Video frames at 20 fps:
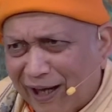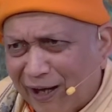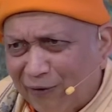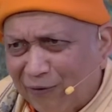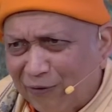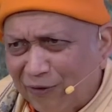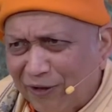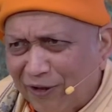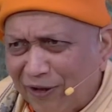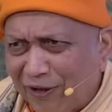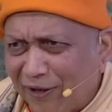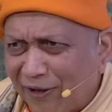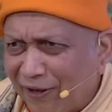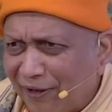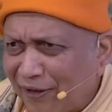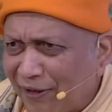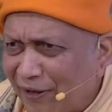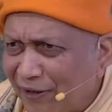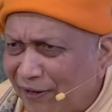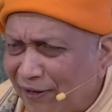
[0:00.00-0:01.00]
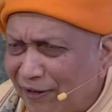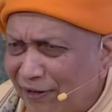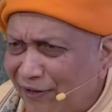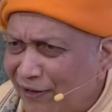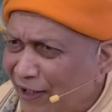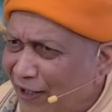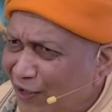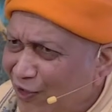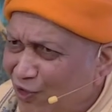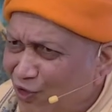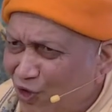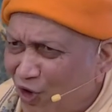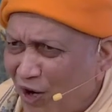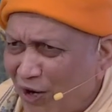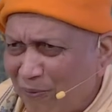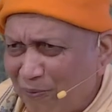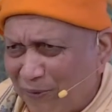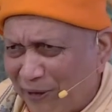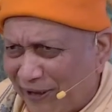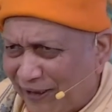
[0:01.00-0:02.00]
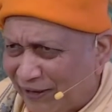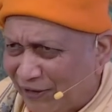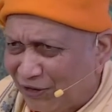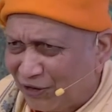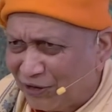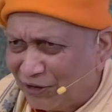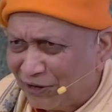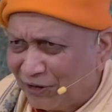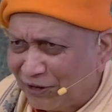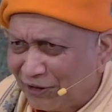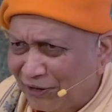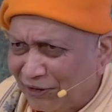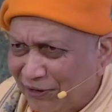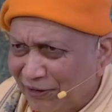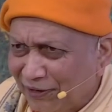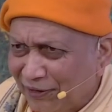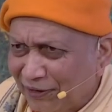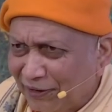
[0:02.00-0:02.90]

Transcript: uh, after uh, these enjoyments,